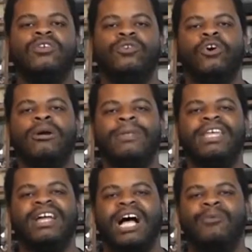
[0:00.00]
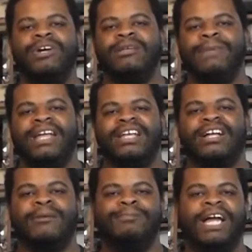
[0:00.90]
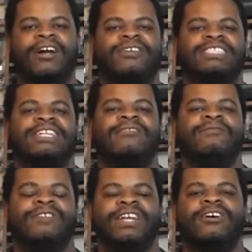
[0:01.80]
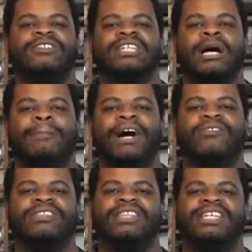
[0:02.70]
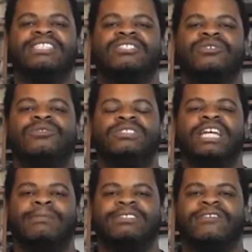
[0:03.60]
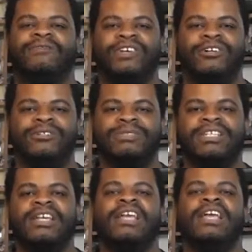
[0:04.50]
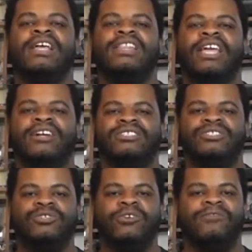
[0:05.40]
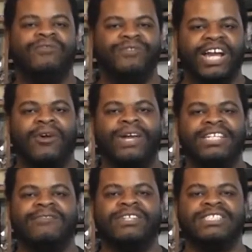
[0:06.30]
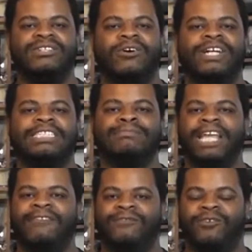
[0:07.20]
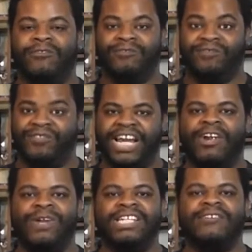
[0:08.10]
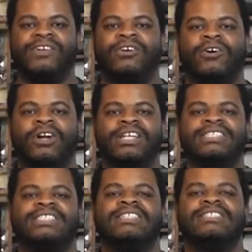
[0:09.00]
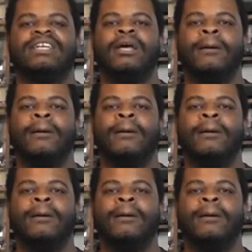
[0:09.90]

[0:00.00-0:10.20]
Normally, I wouldn't make comparison videos about these two types of films. They're two very different stories made for very different audiences,